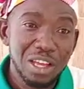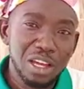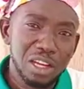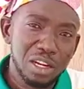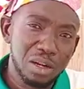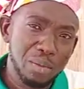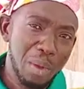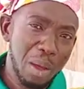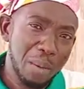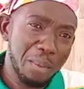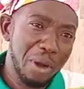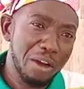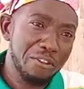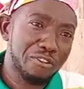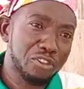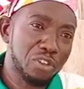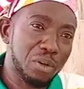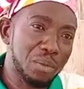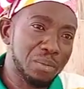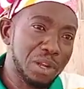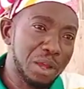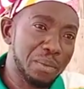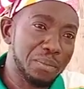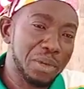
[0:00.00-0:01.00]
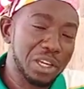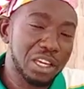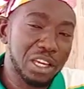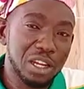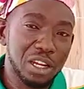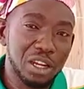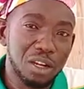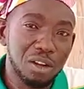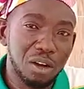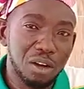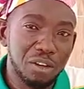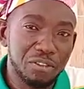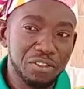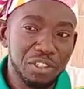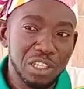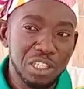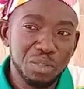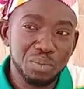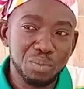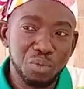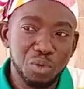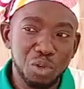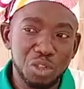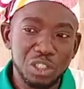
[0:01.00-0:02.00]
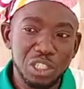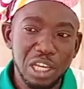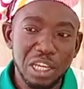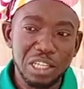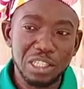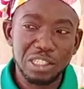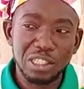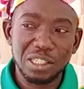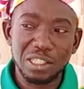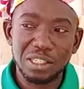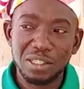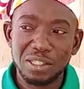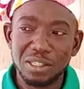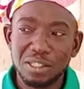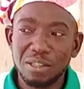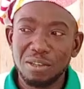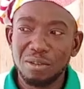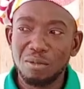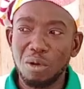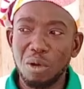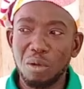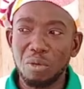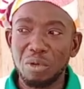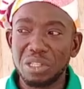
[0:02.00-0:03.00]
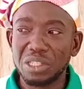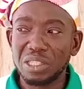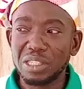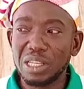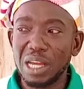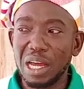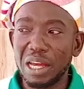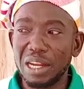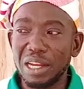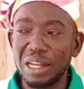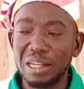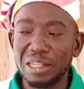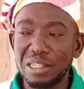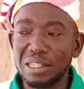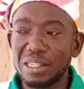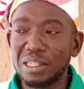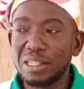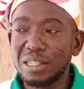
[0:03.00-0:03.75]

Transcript: Remember from the beginning of this project when we started,